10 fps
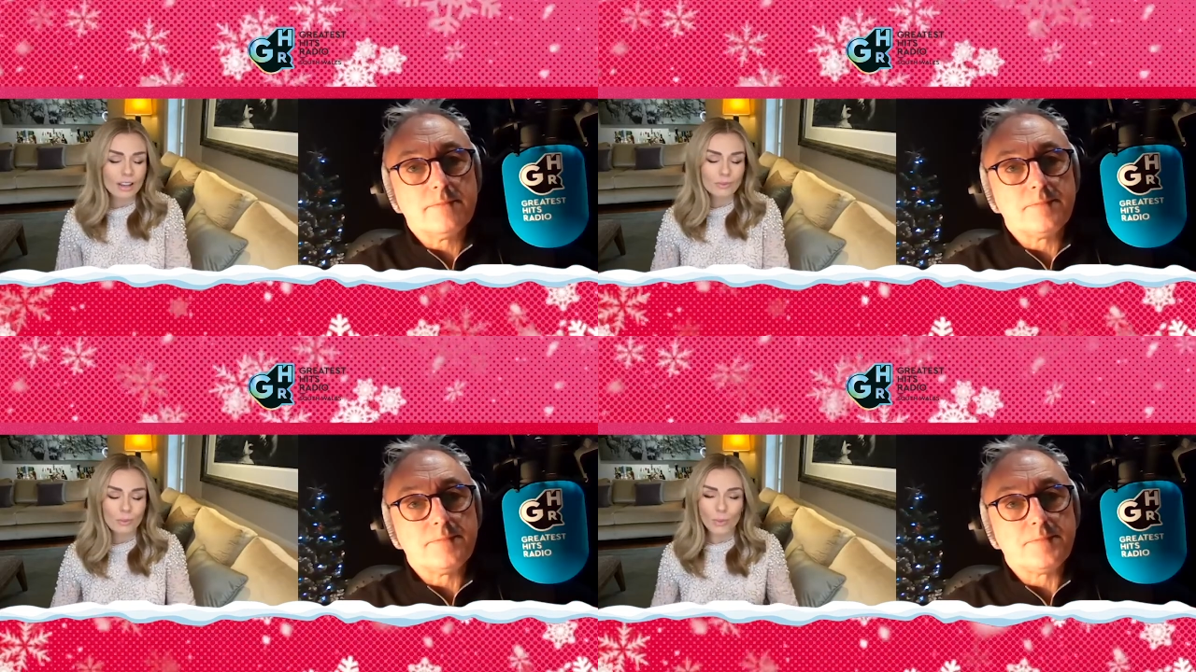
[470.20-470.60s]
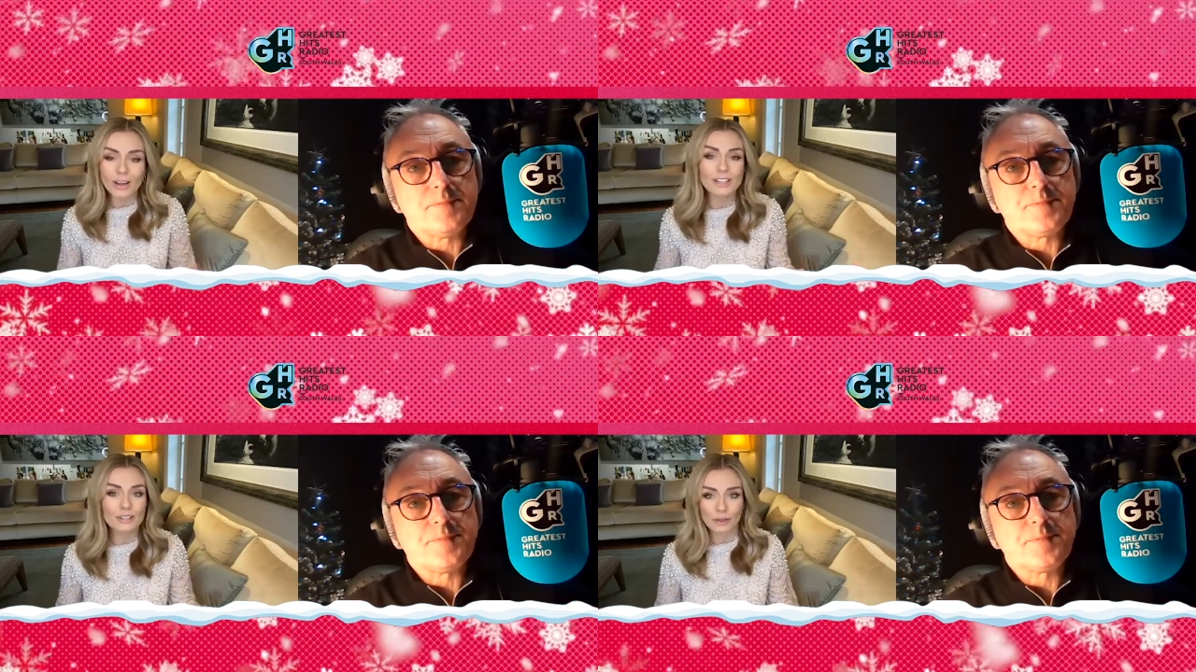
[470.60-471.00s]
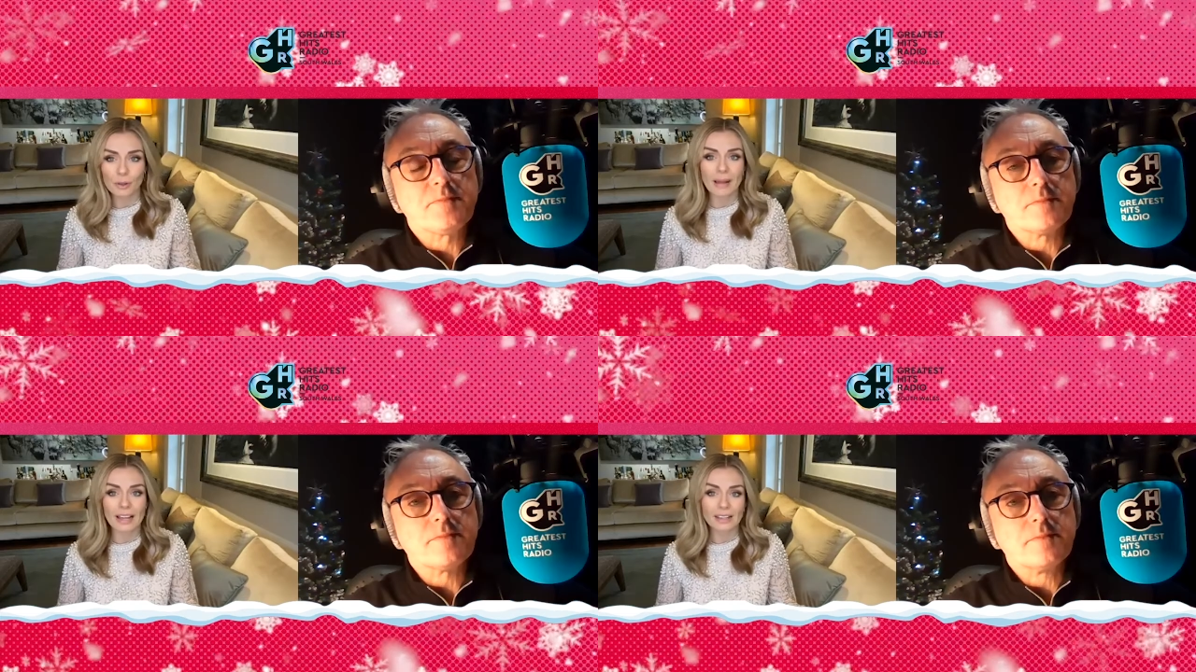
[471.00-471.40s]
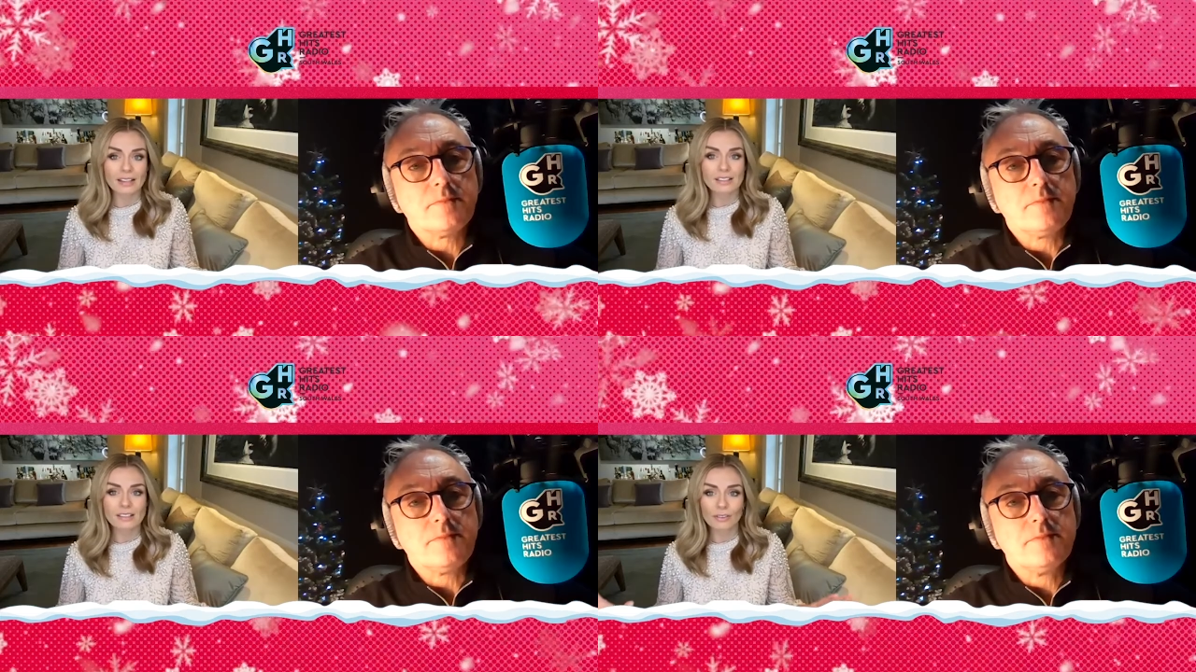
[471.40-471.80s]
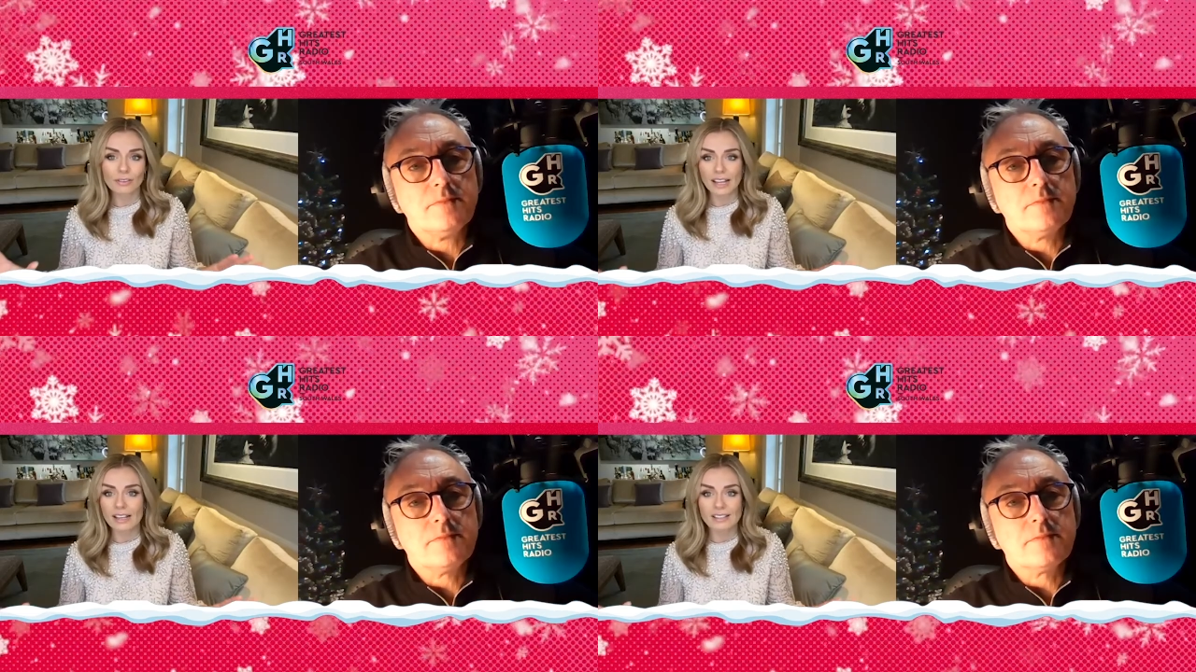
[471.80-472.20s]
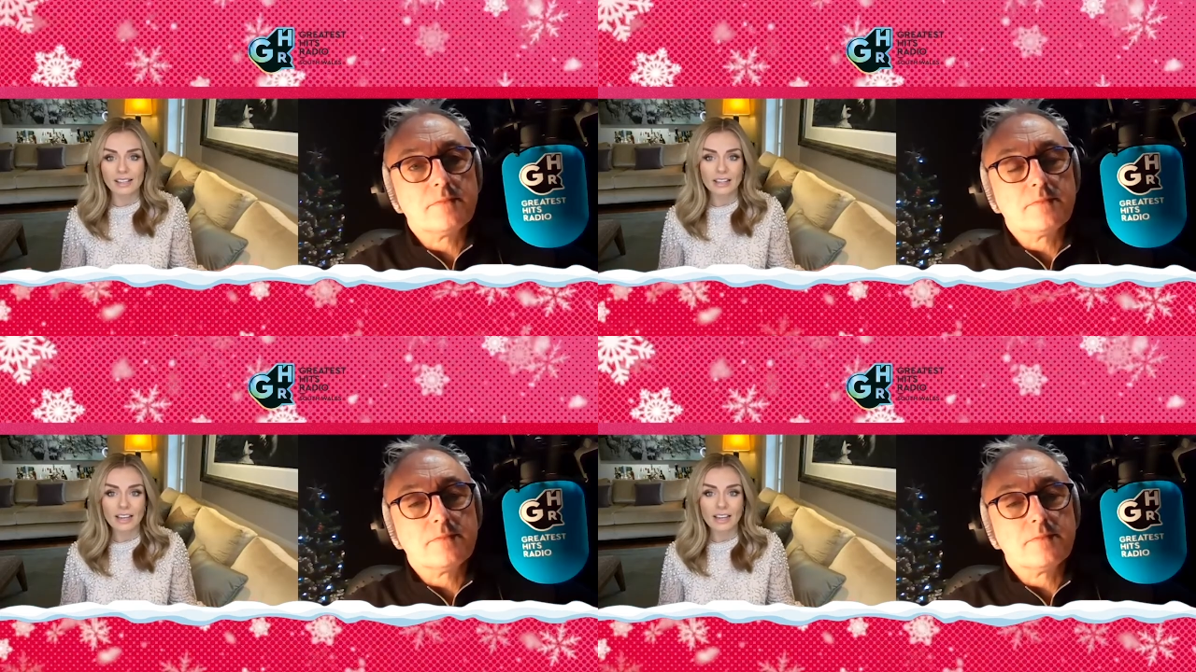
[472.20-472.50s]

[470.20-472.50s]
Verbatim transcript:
Speaker 1: eh, wonderful balance of, like I said,